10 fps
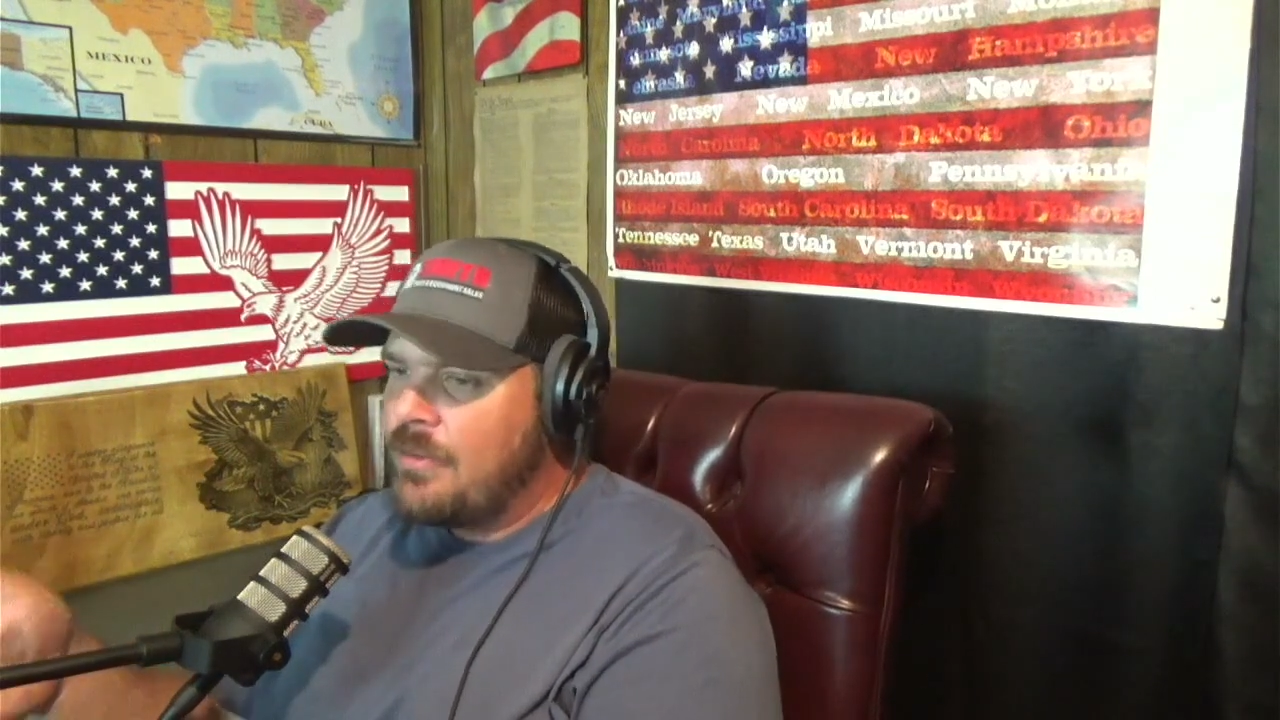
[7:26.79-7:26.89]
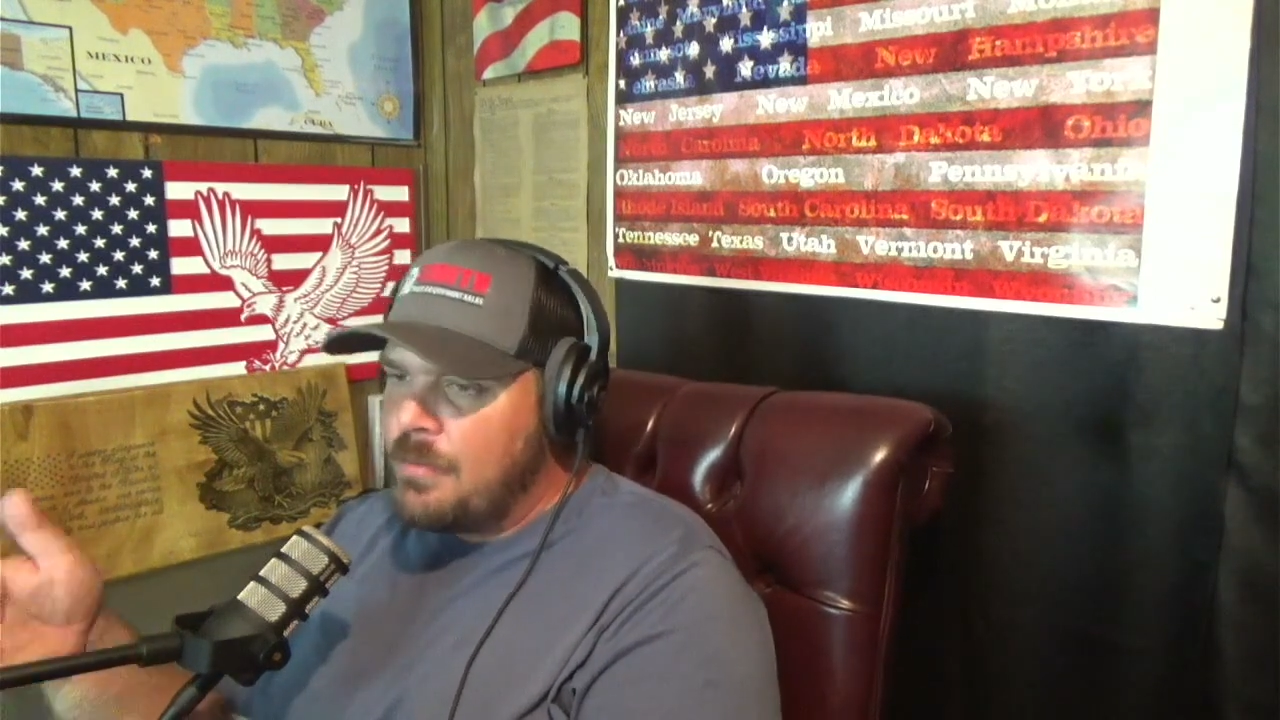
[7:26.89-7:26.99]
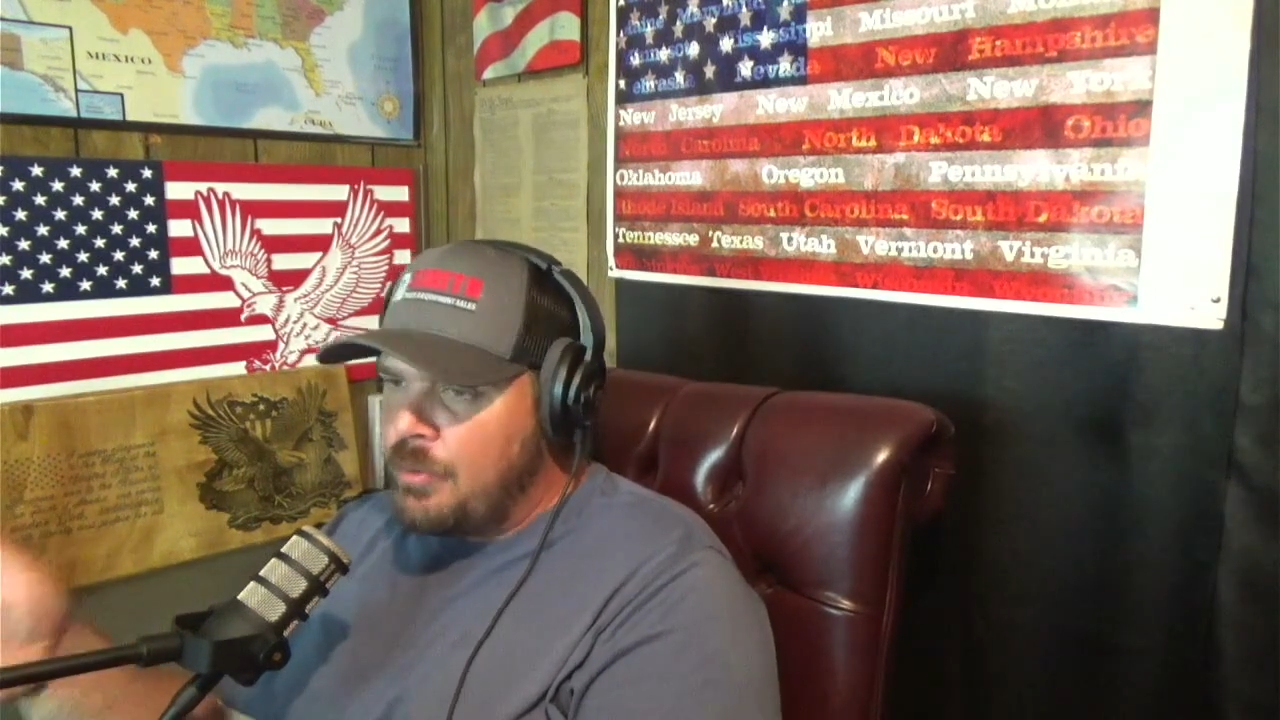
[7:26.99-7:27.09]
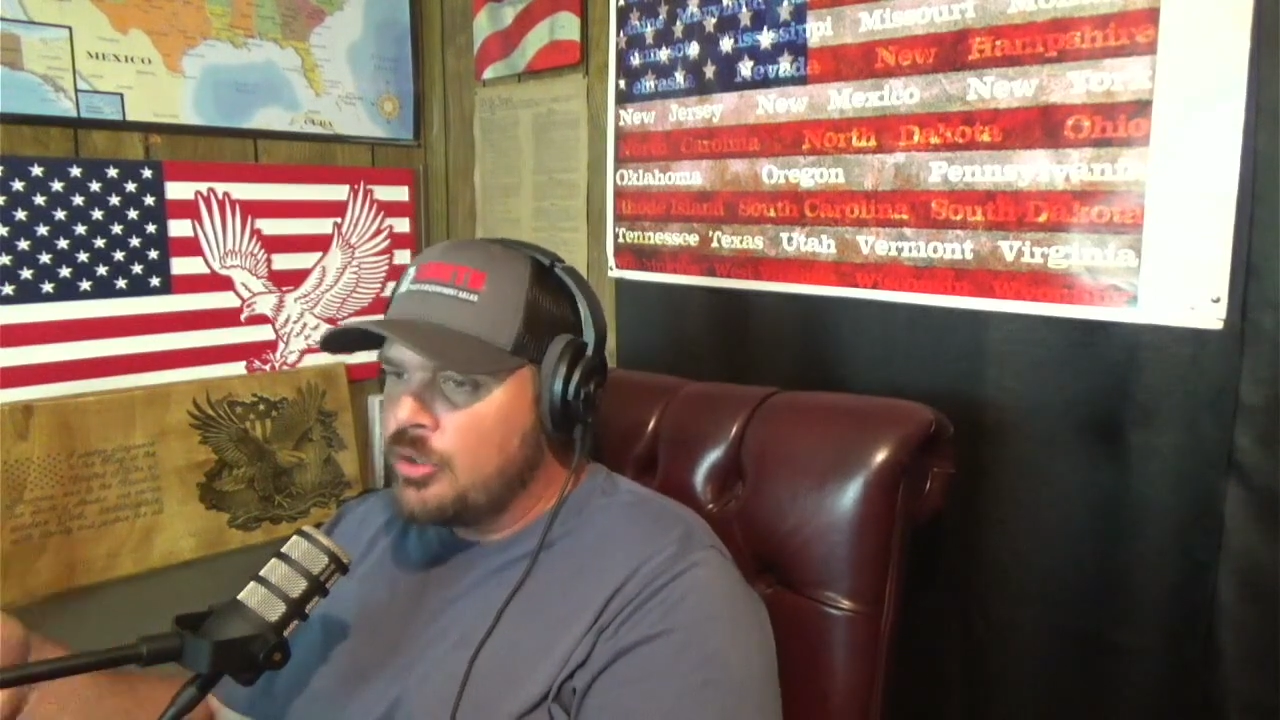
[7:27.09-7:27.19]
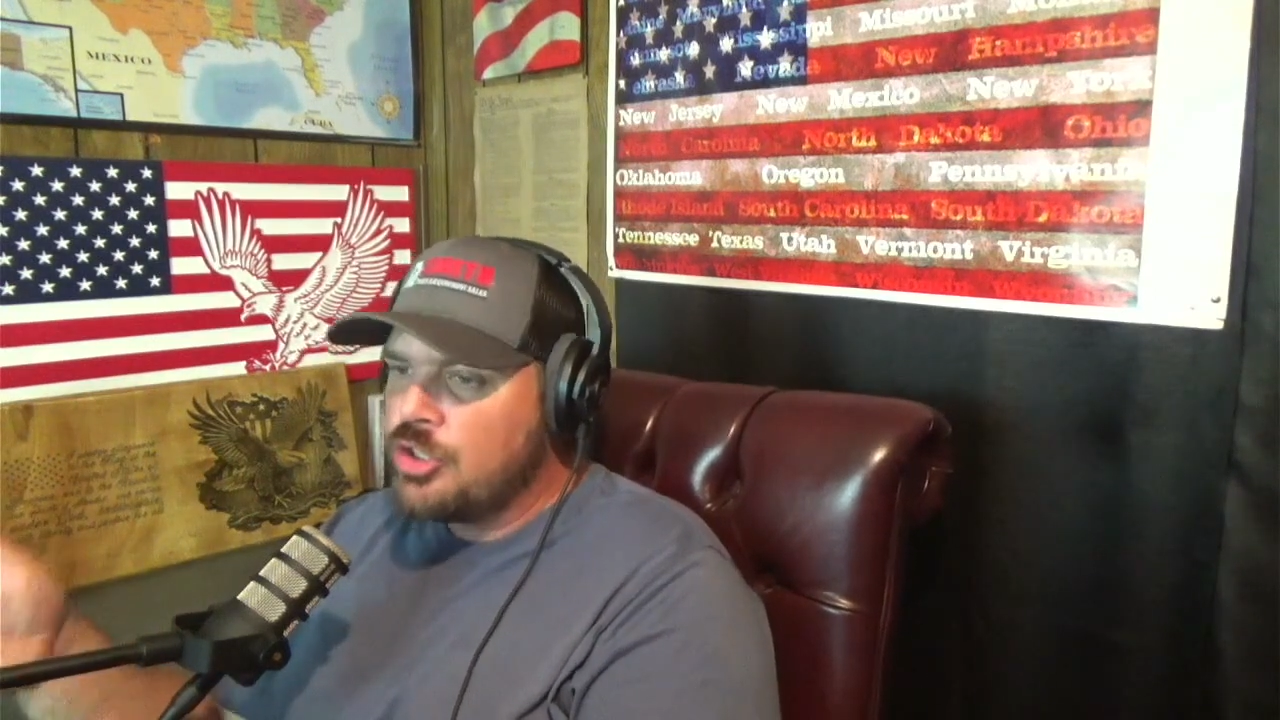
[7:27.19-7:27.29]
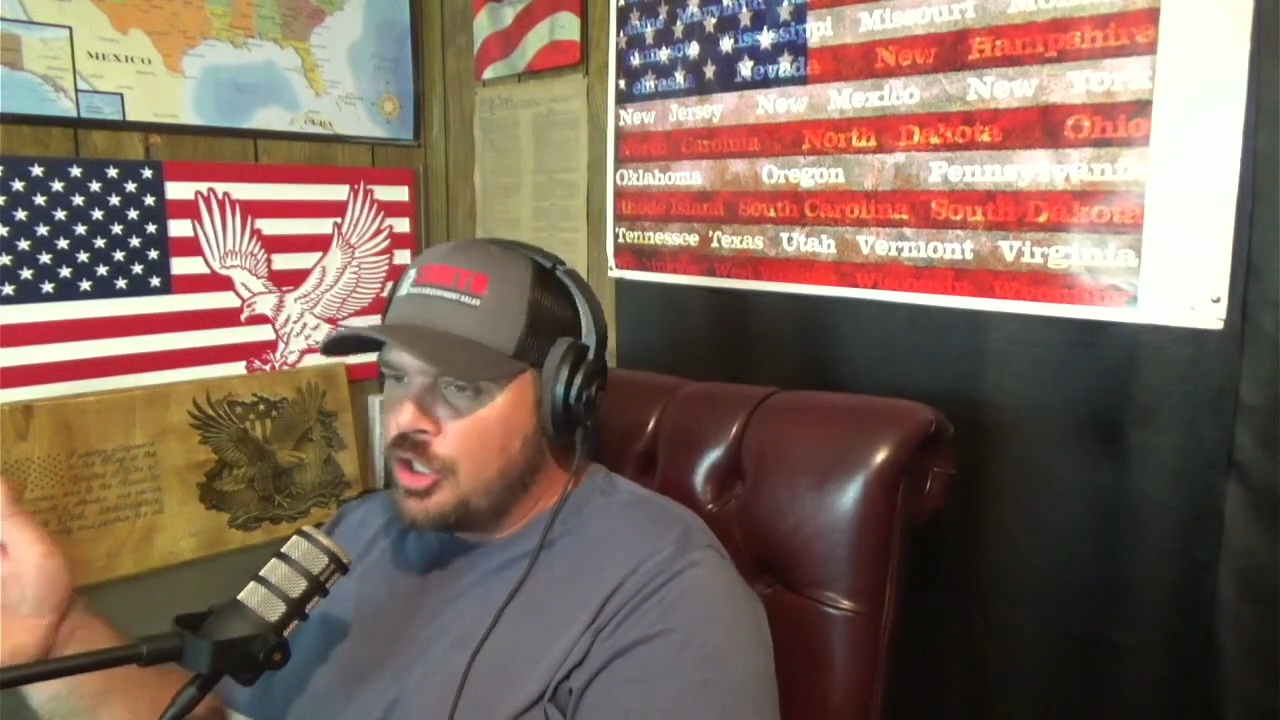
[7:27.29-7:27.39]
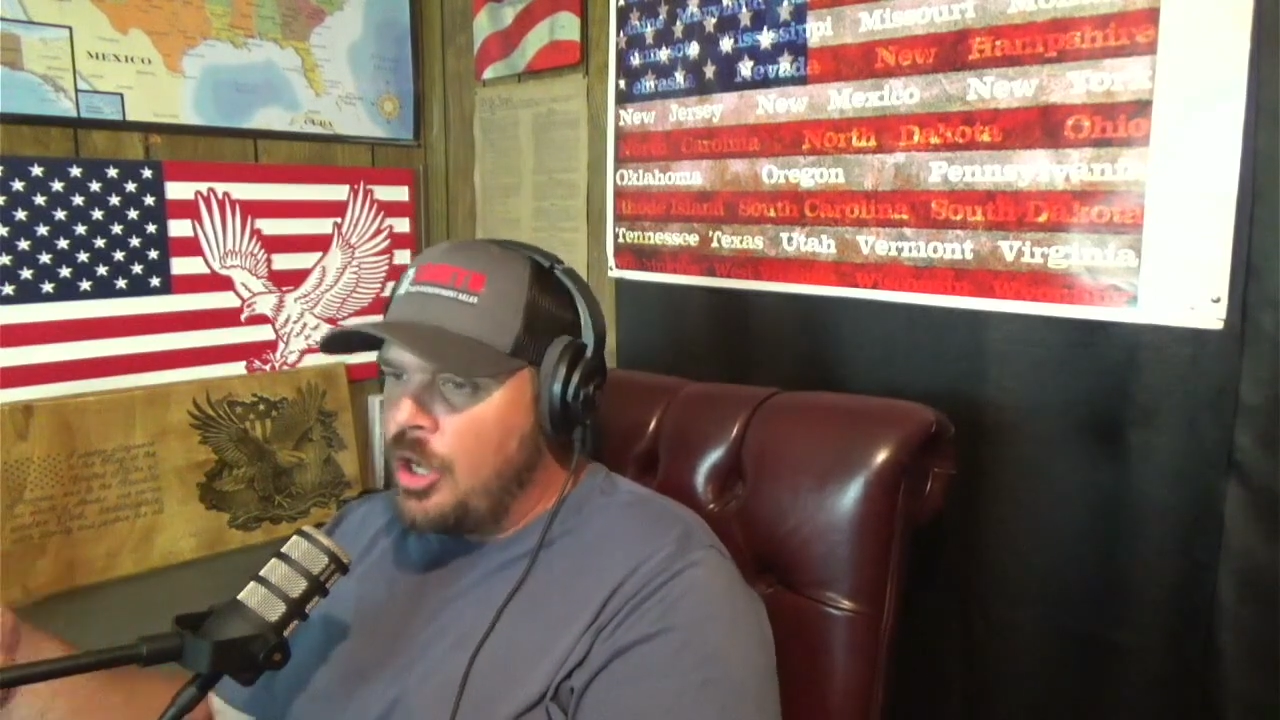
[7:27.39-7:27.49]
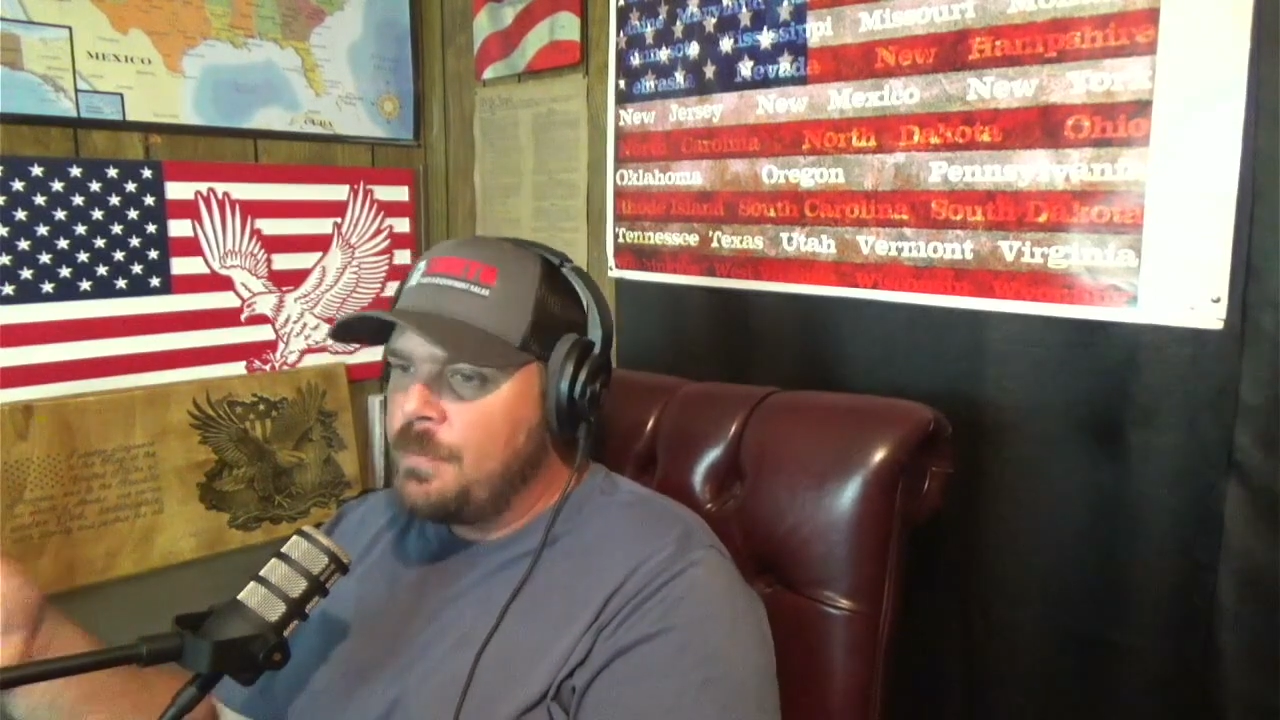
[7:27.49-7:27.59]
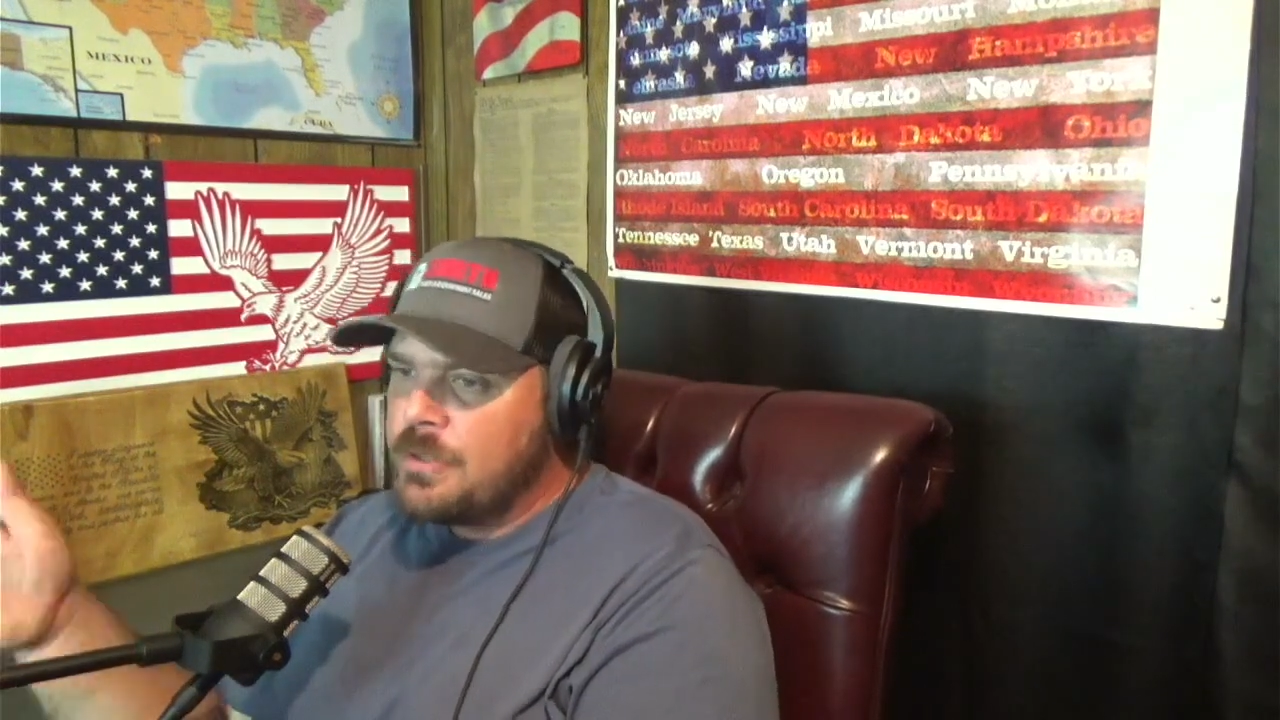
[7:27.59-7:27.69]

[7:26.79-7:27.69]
abortion up